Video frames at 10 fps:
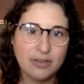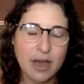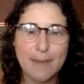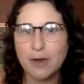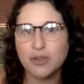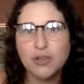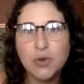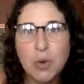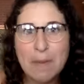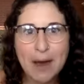about
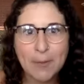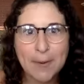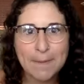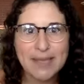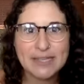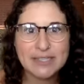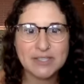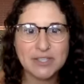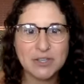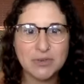you, about what
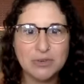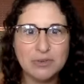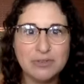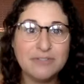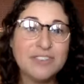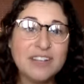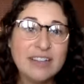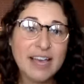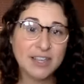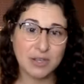makes you feel
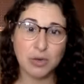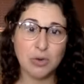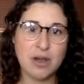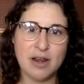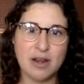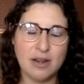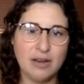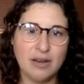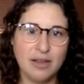like you and